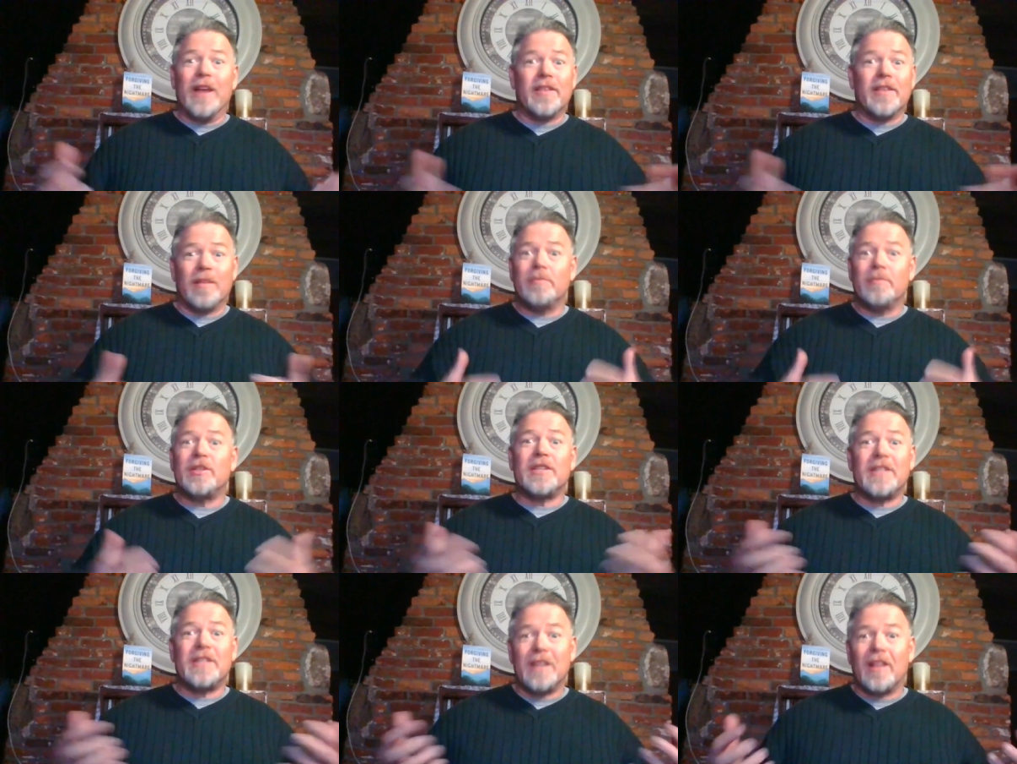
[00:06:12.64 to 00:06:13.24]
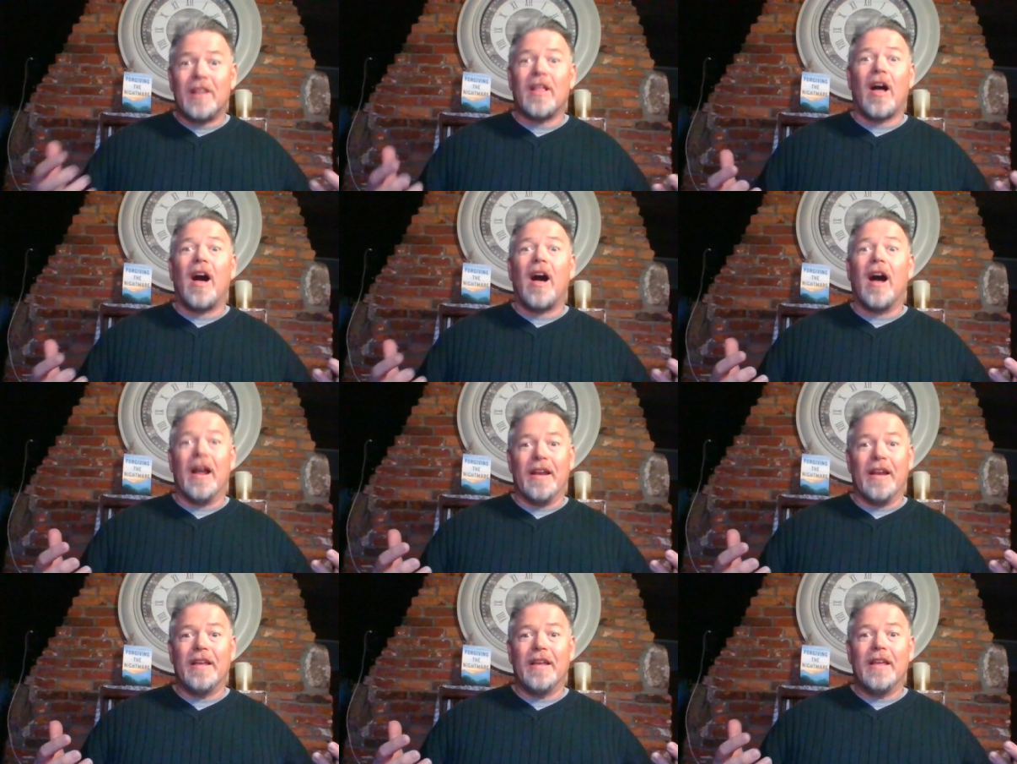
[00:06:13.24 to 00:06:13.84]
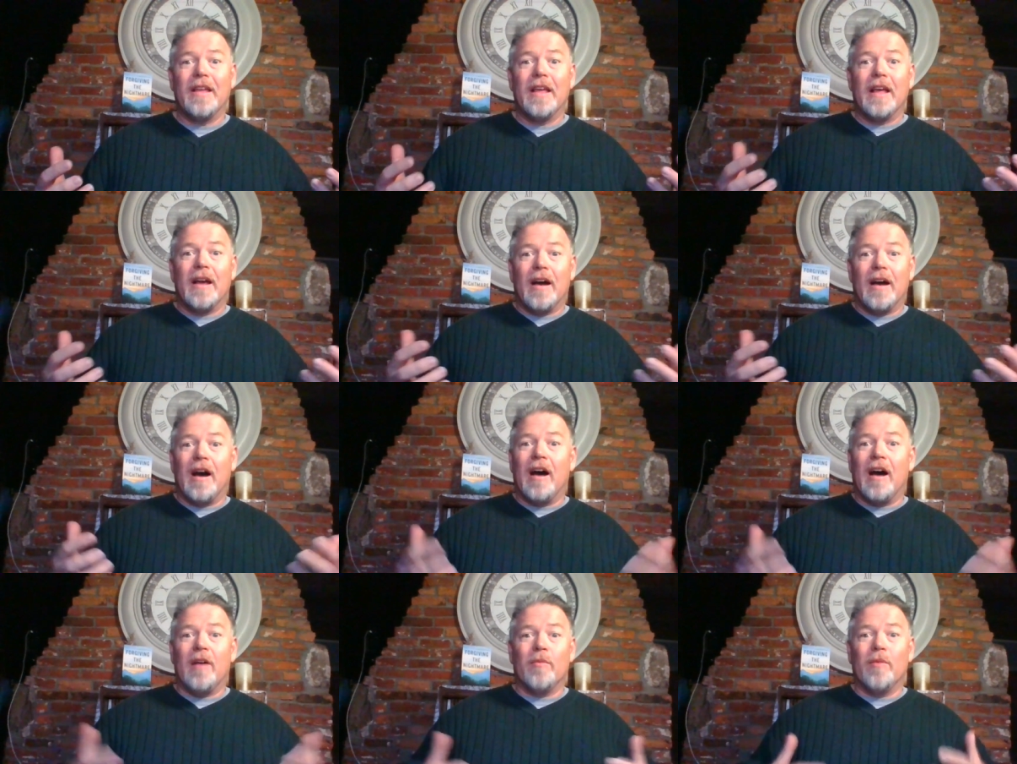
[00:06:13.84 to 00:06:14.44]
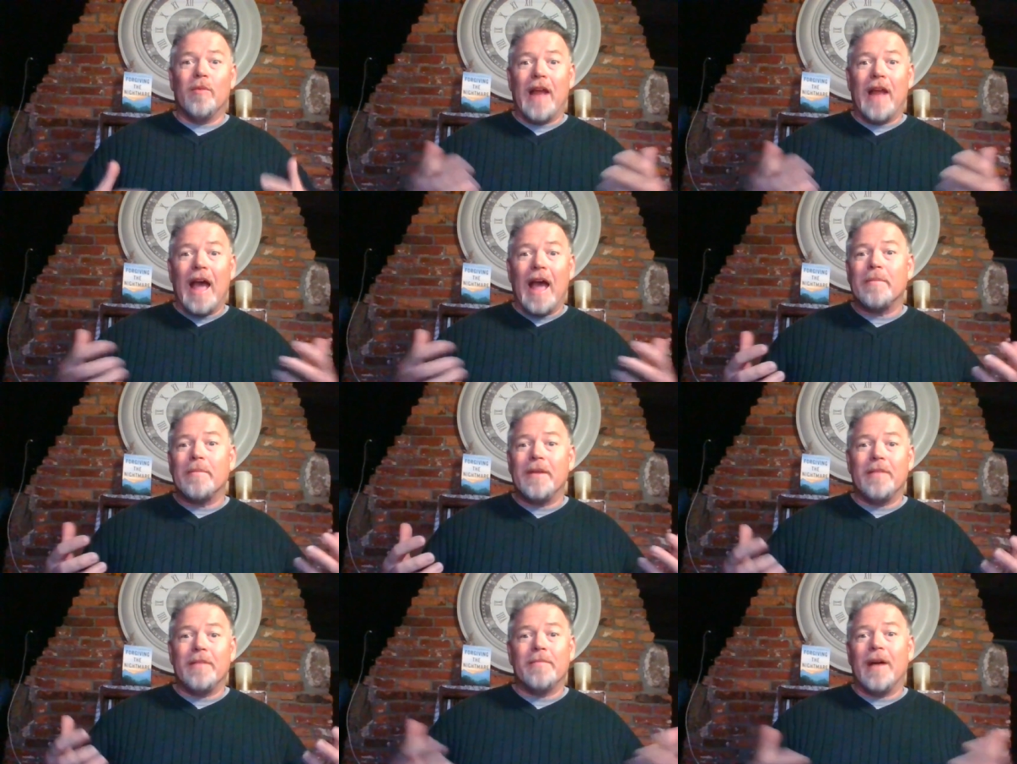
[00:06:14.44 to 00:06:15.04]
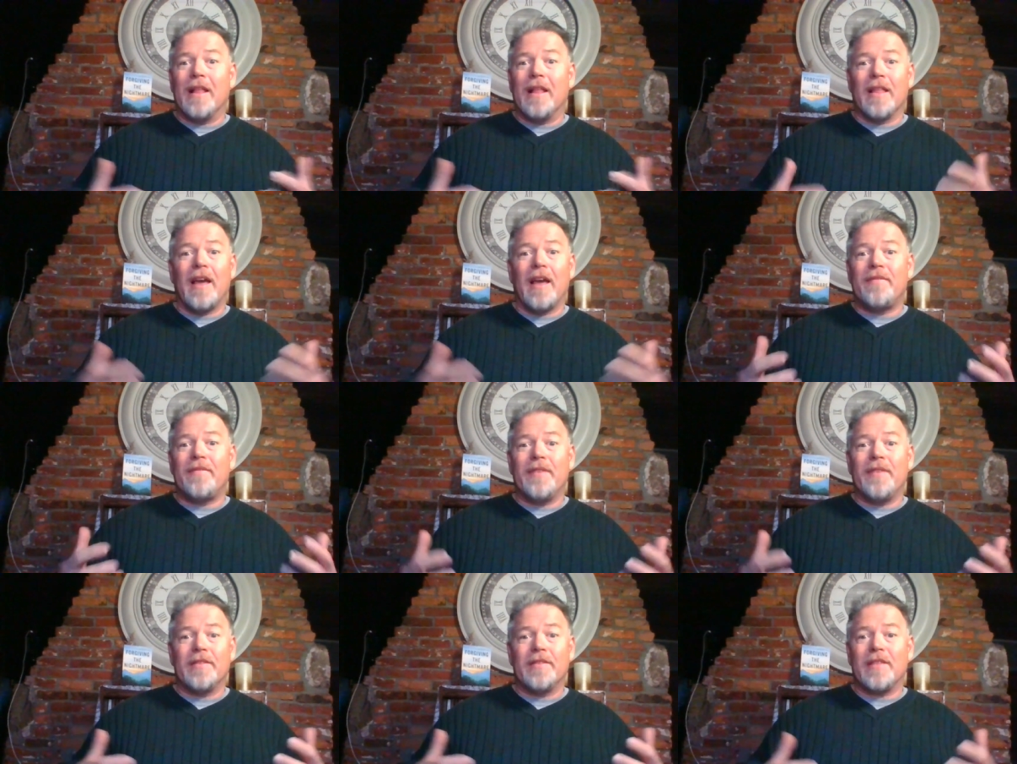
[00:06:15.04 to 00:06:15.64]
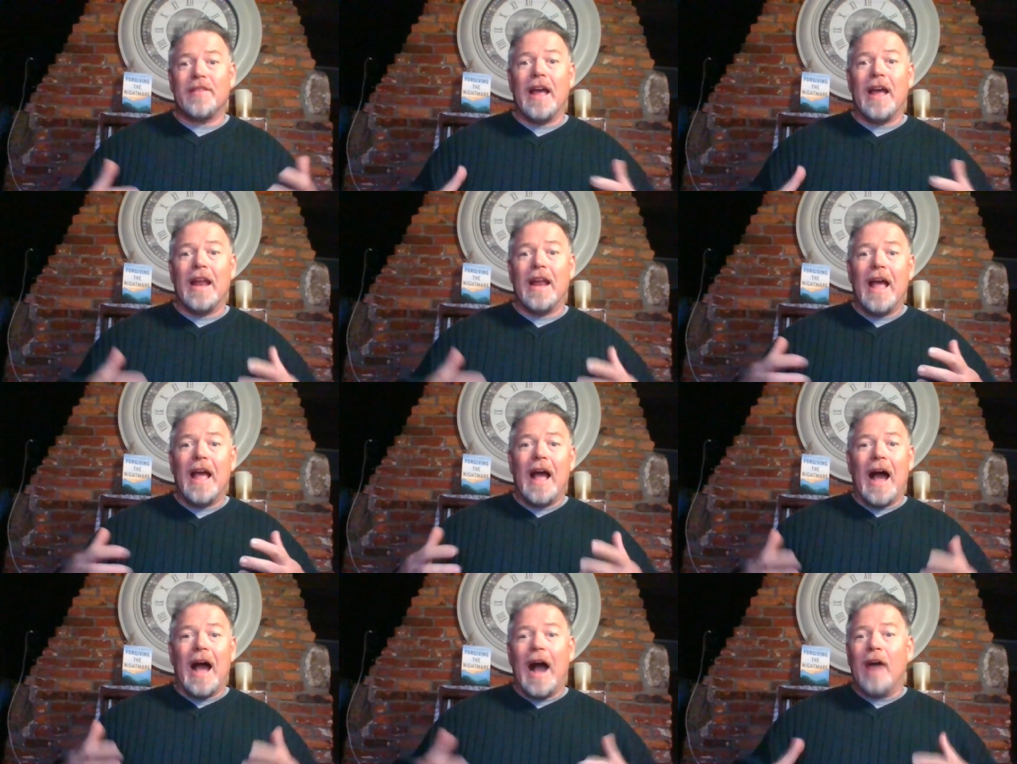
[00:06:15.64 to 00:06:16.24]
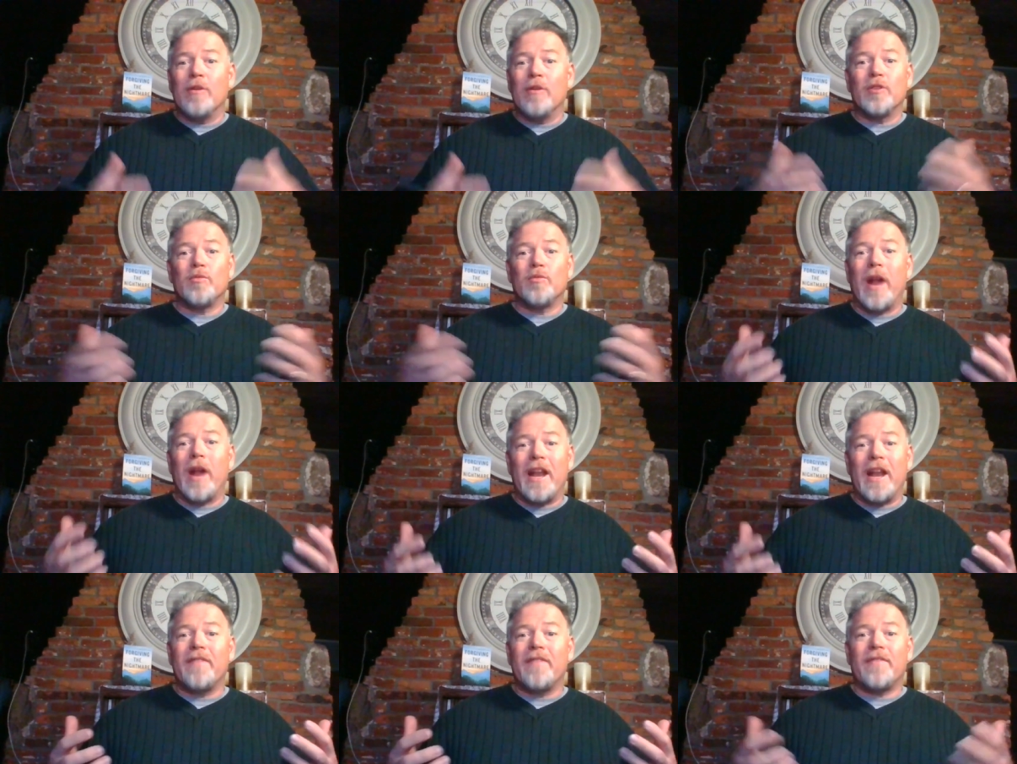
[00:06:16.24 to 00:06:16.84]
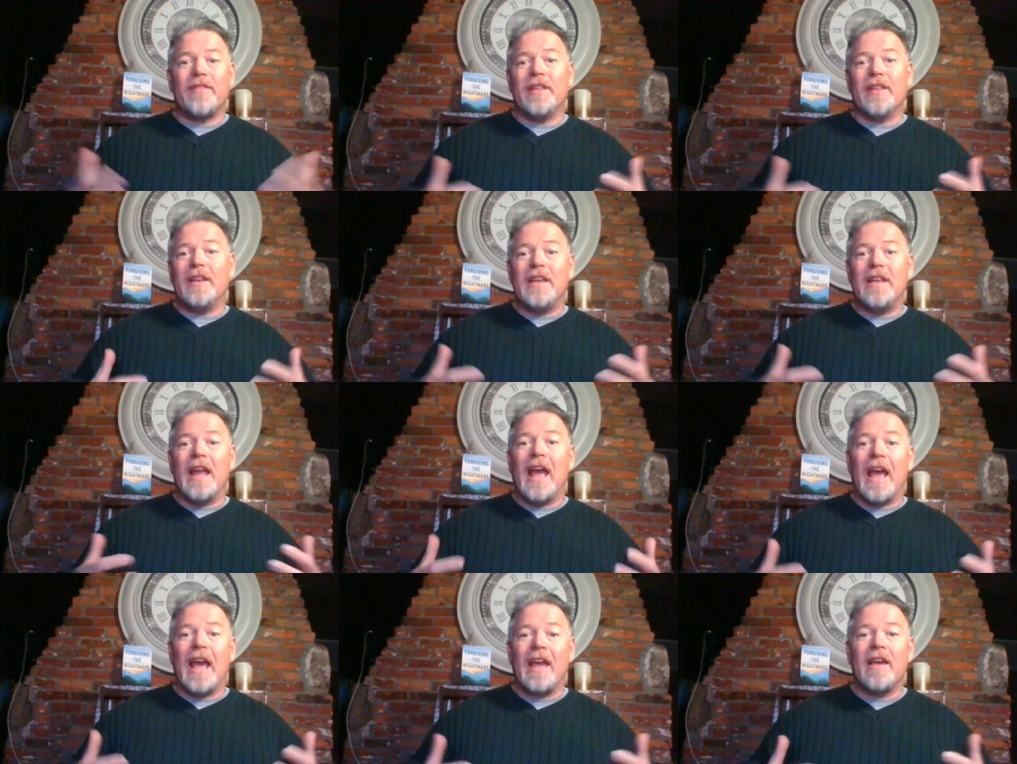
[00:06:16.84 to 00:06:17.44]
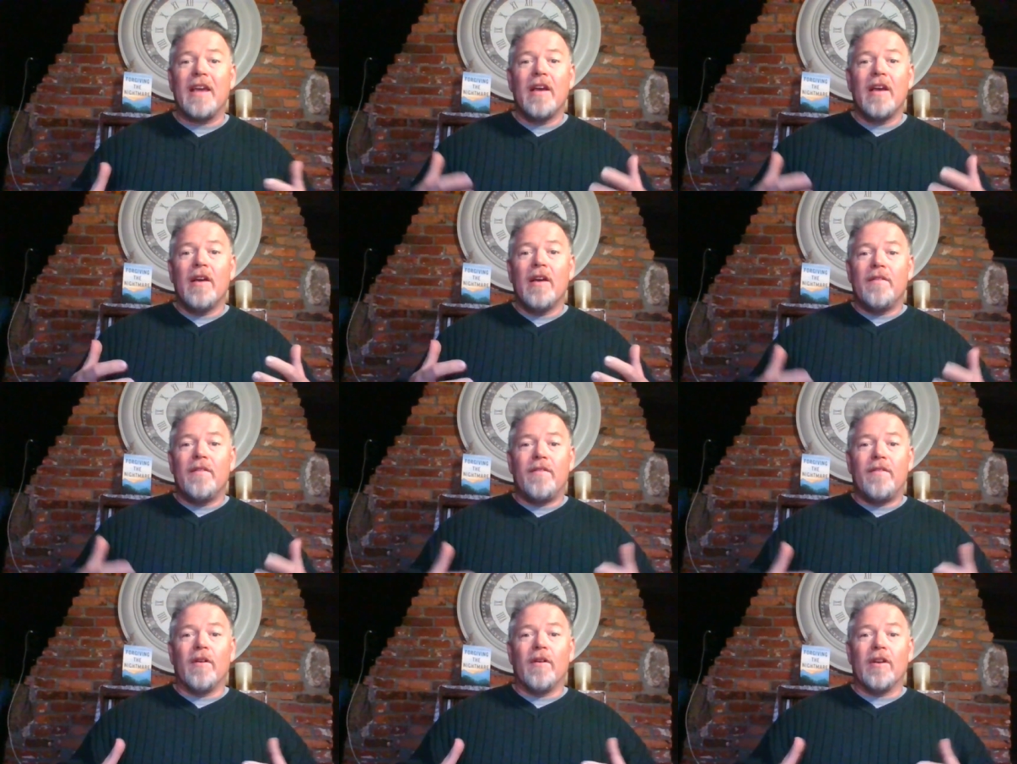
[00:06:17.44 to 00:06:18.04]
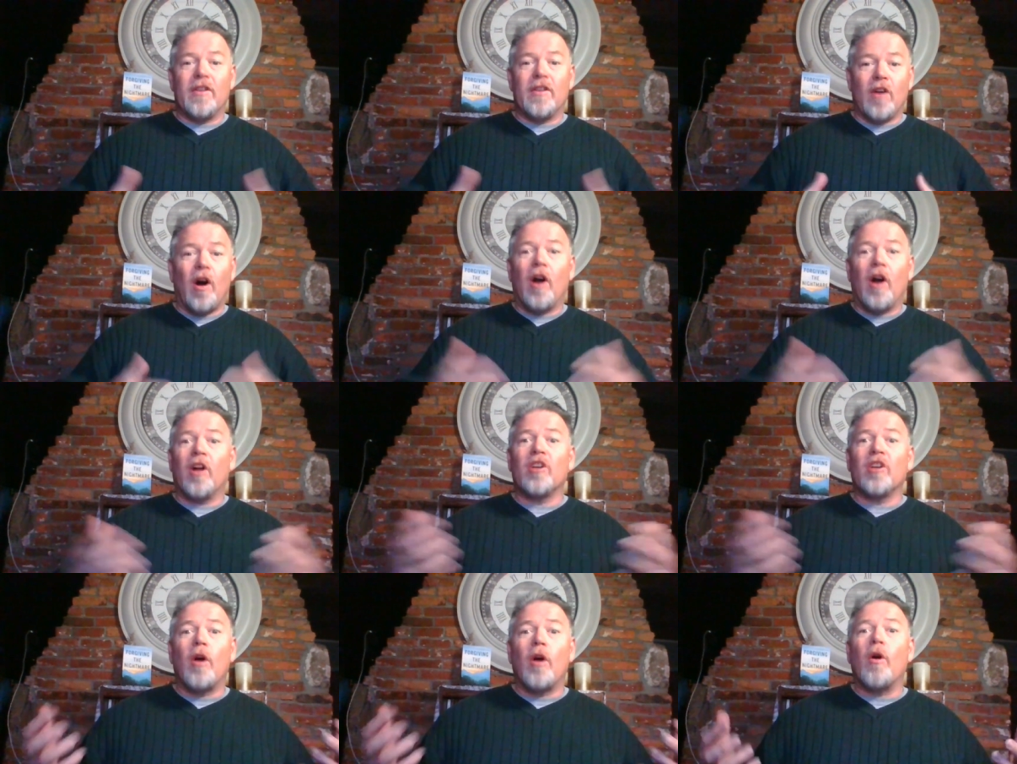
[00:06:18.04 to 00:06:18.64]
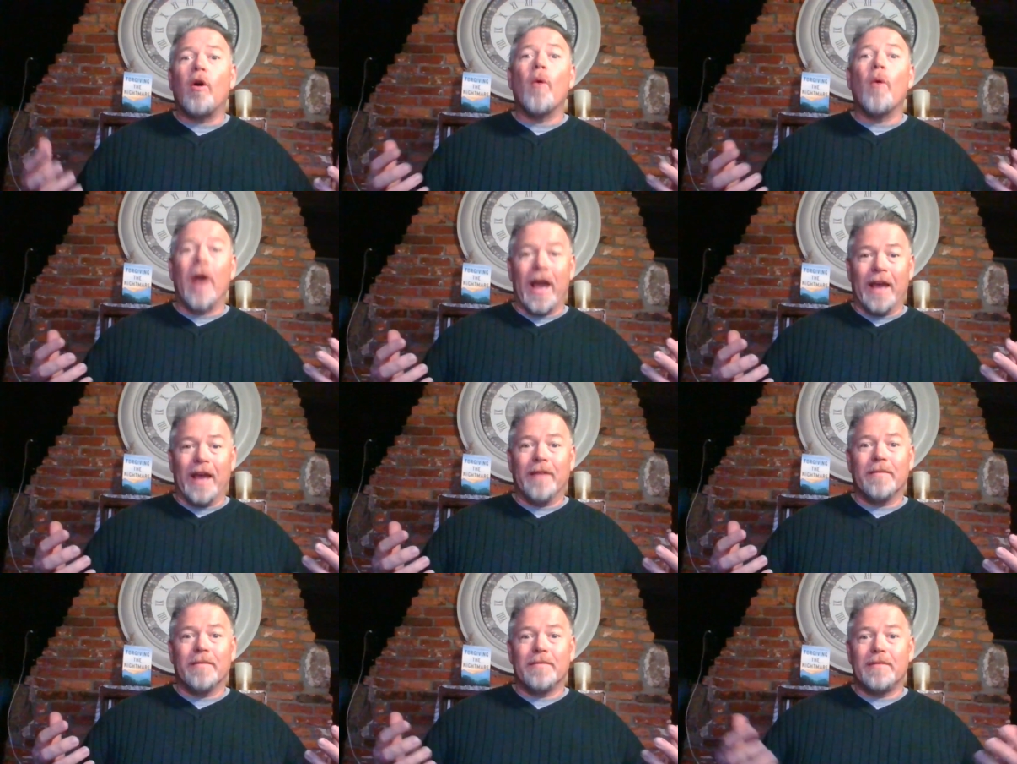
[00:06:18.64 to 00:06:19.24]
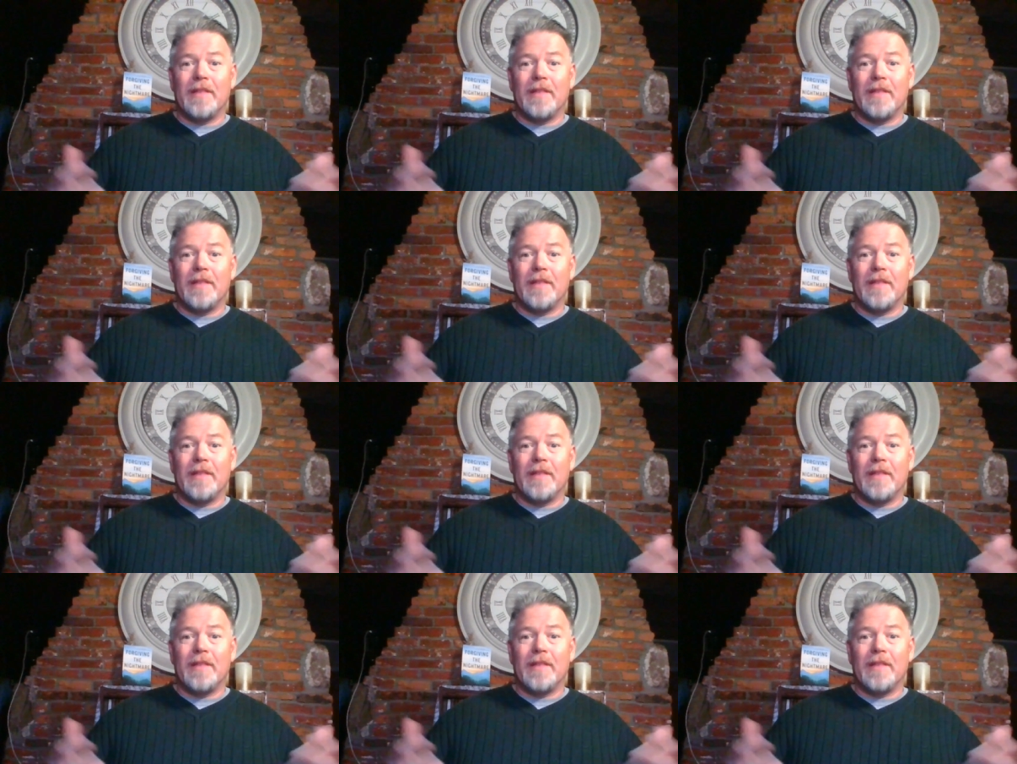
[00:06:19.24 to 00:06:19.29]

of ways, I'm still on. Uh, what yes. happened in my life is that I was waiting for the day for it to all go away.